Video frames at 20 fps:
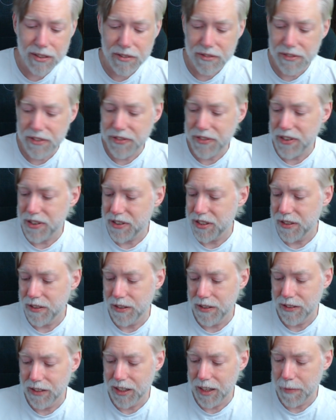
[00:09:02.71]
for far too
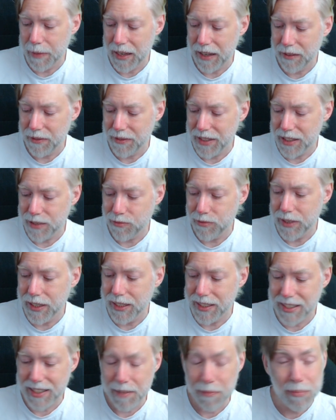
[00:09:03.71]
long about this really
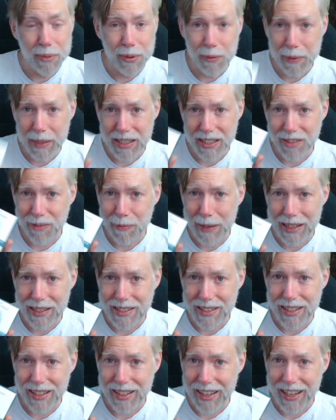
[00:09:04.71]
simple piece of
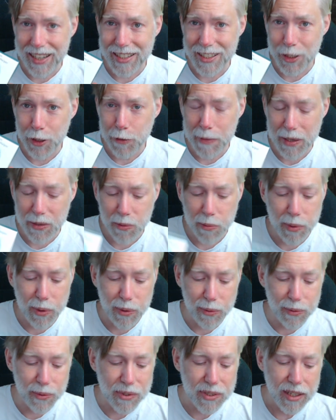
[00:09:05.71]
plastic and 2 metal
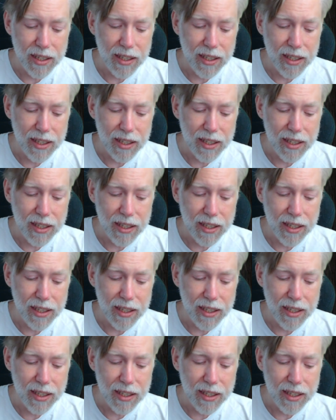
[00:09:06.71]
balls.